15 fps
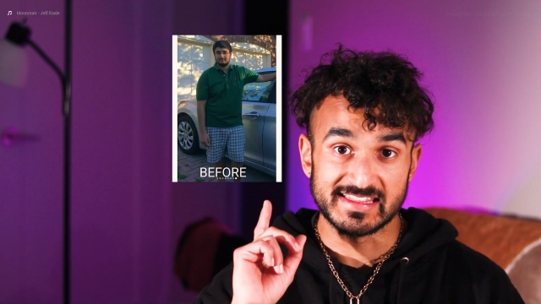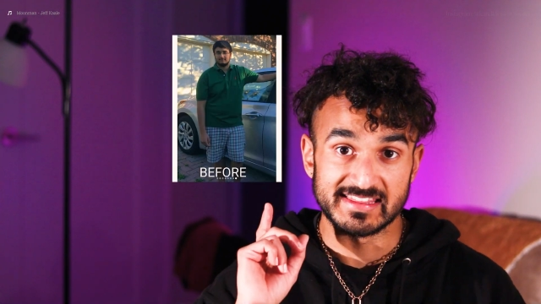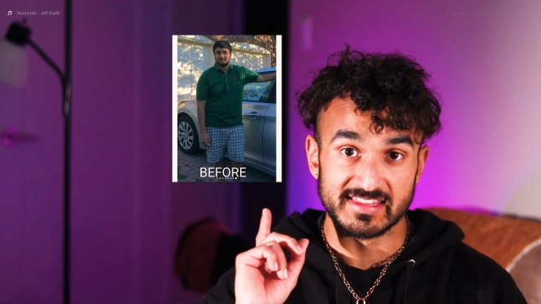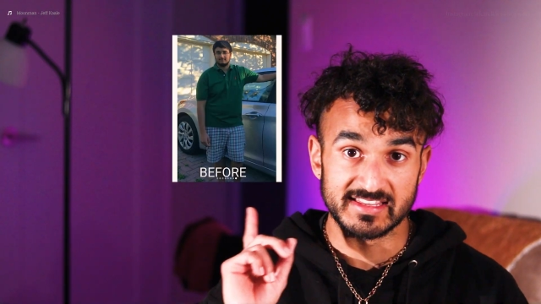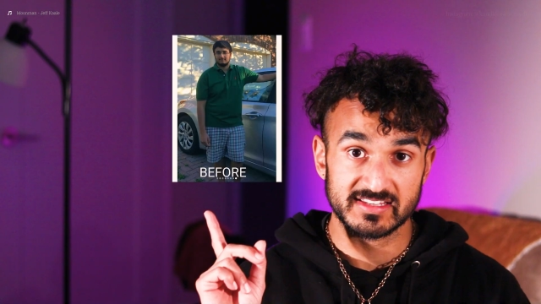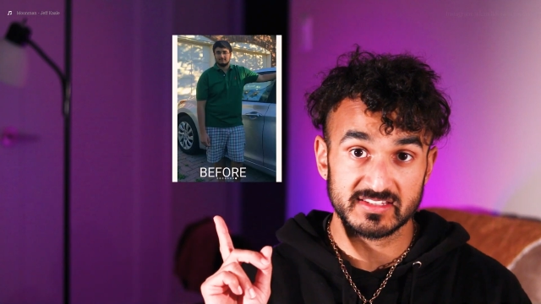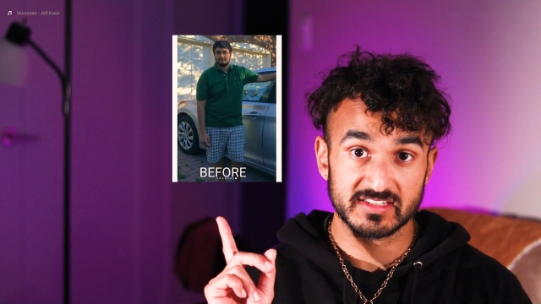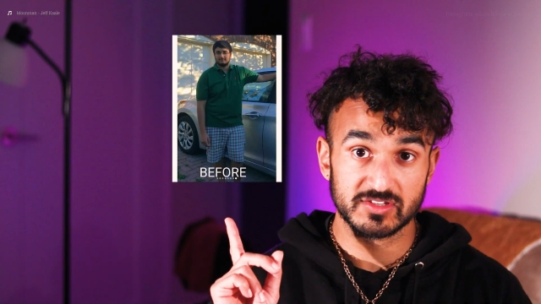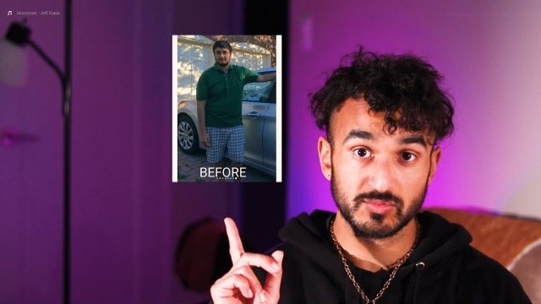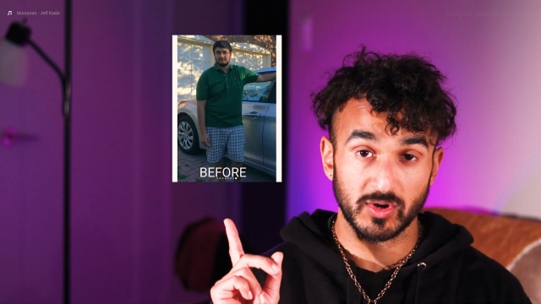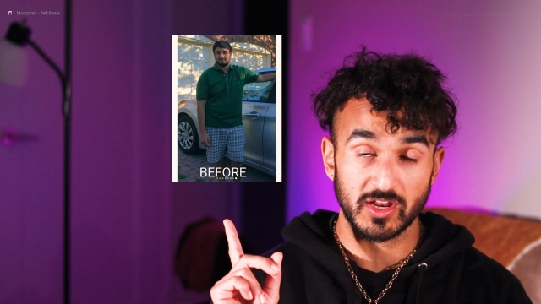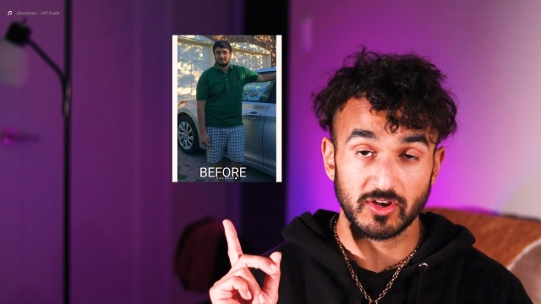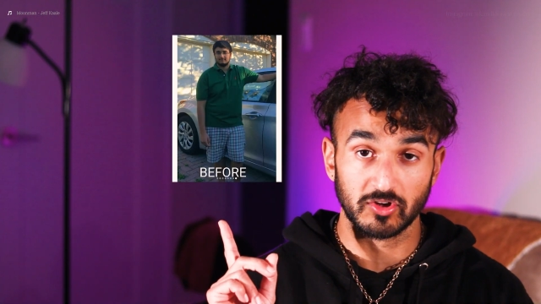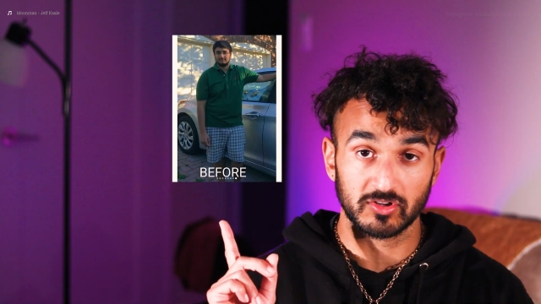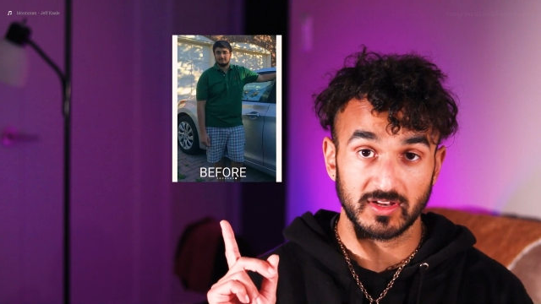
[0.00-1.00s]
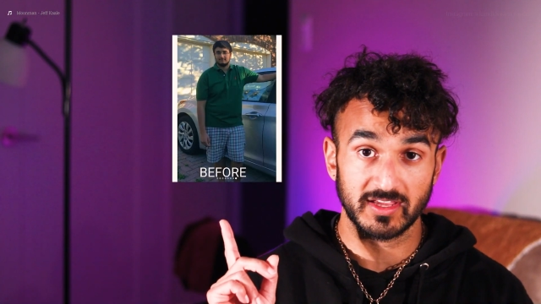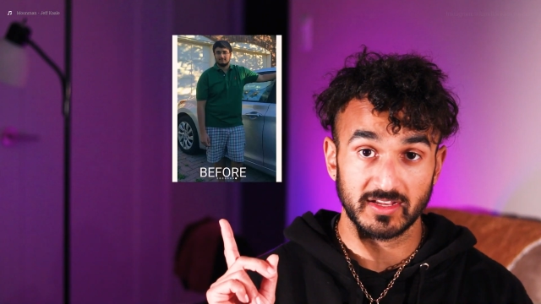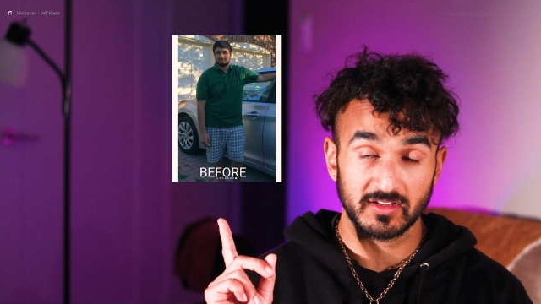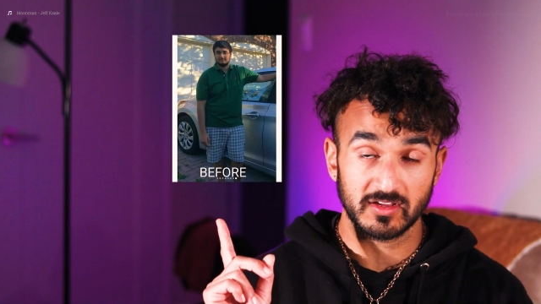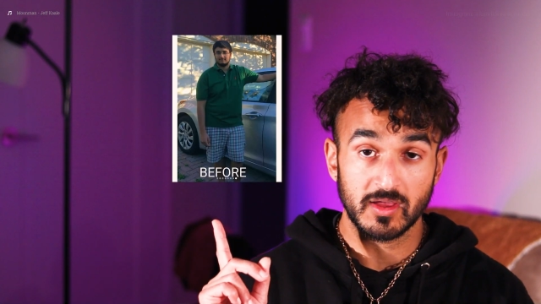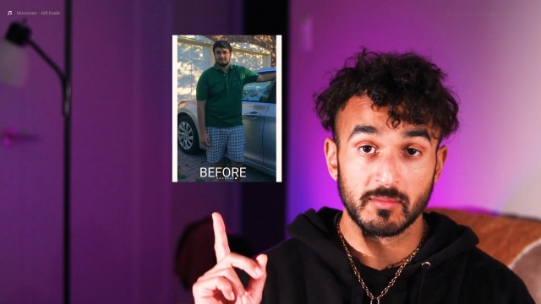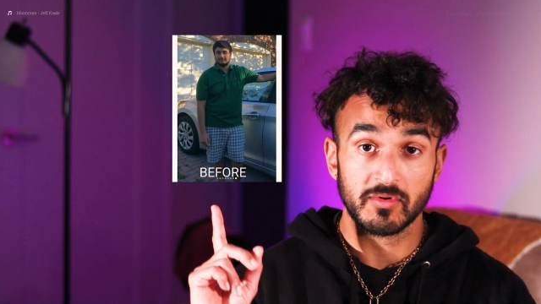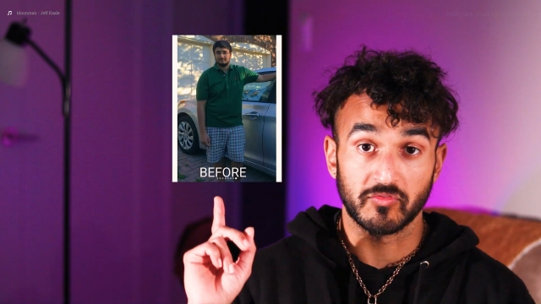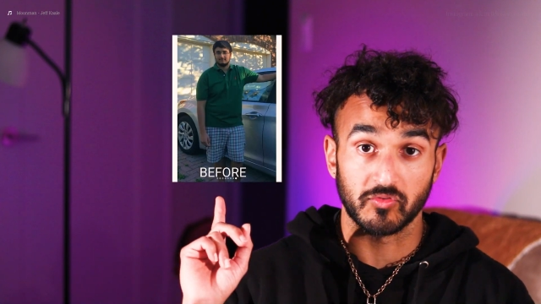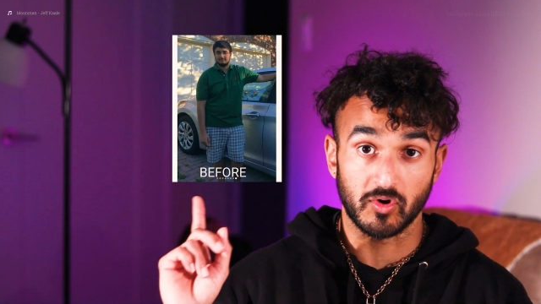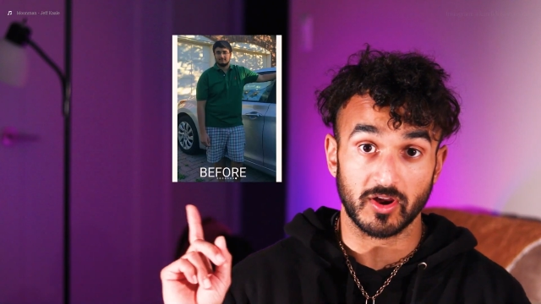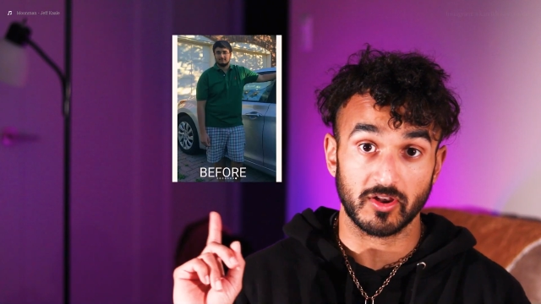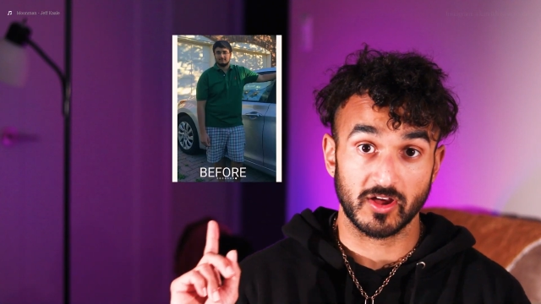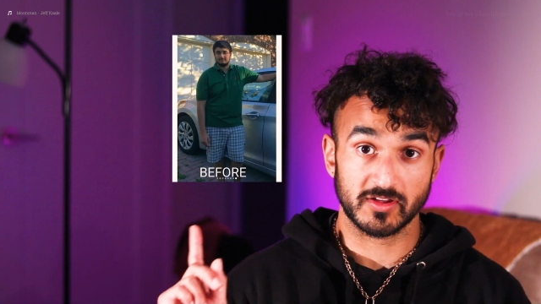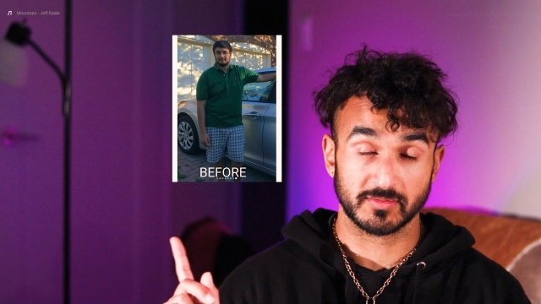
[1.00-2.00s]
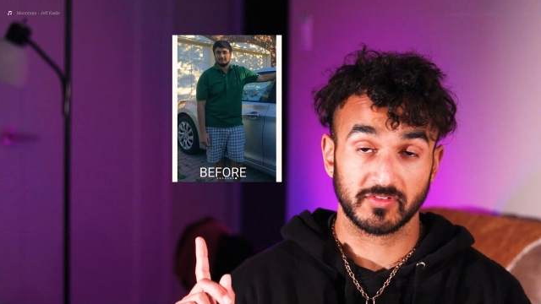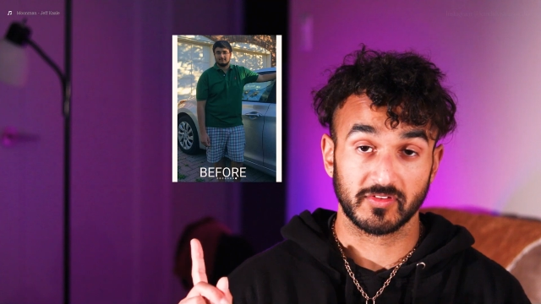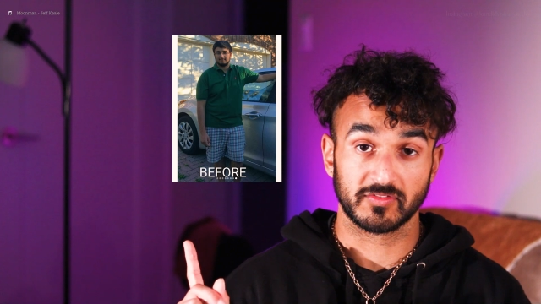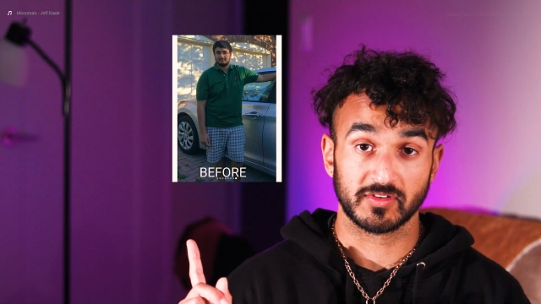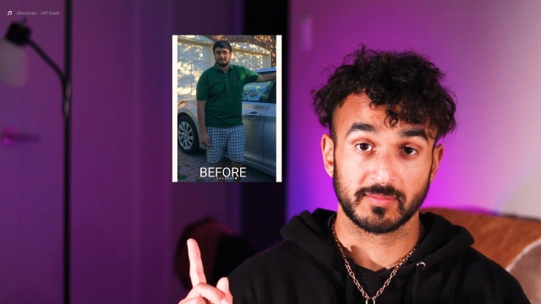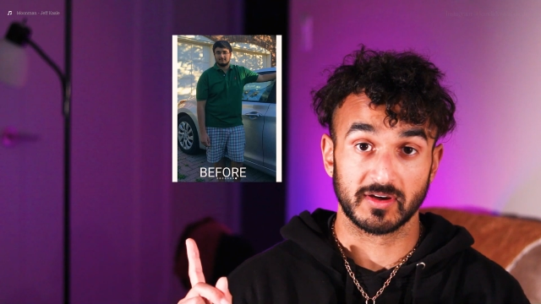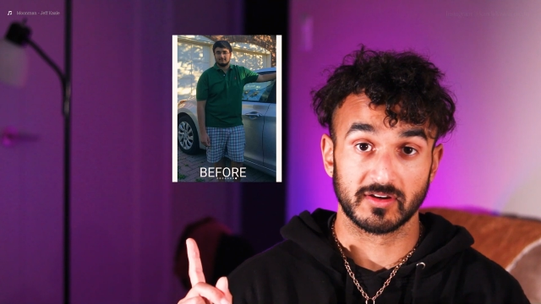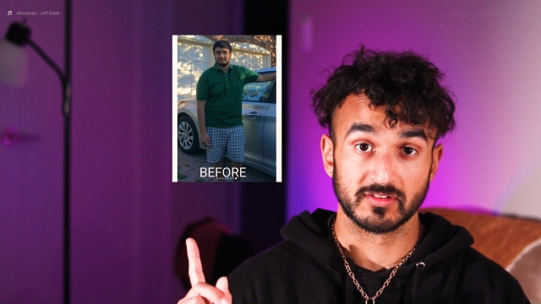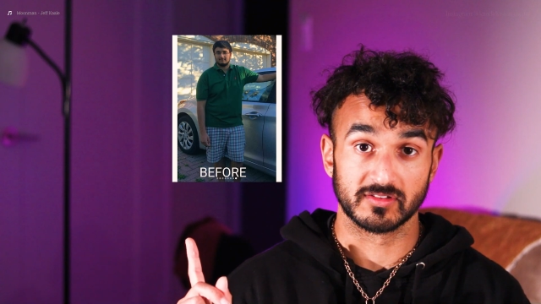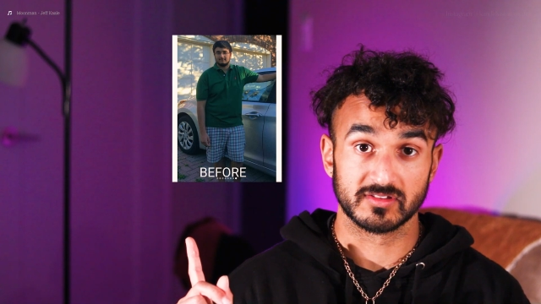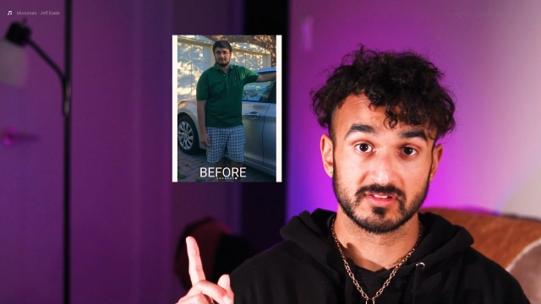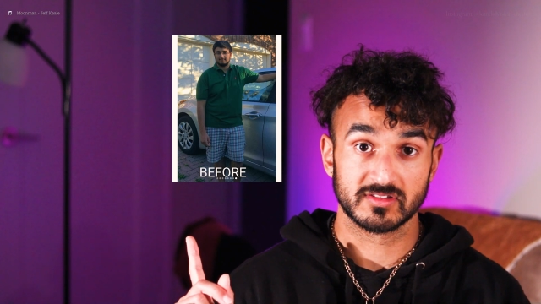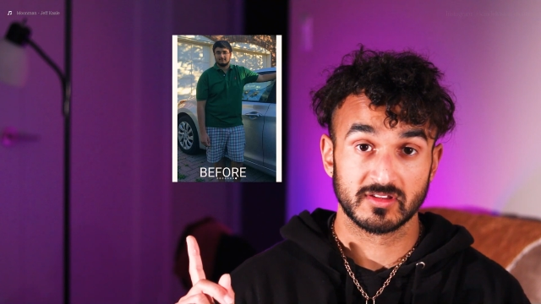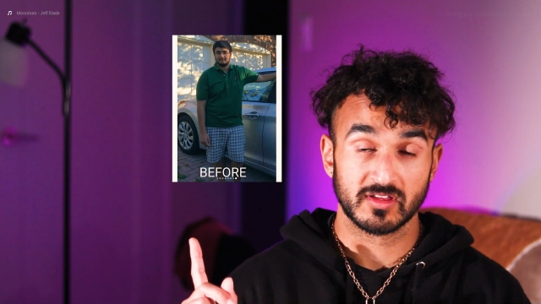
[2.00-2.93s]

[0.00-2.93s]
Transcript: this is what I looked like before I lost my 50 pounds.